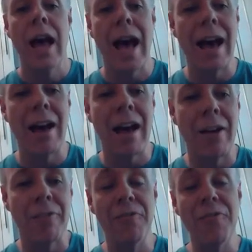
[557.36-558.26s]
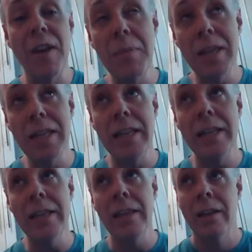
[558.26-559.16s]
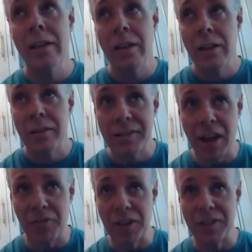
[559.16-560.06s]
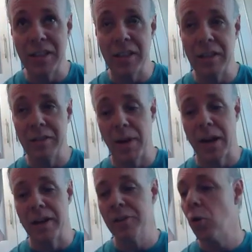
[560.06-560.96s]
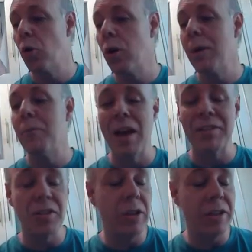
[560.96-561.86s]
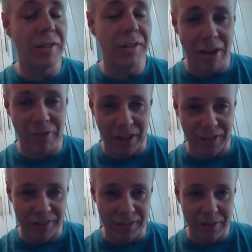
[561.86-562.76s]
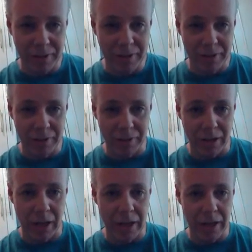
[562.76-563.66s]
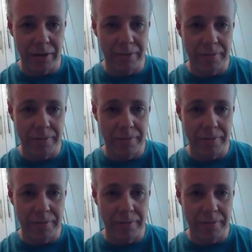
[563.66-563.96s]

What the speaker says: feminine suffix in Spanish or a masculine suffix. Okay?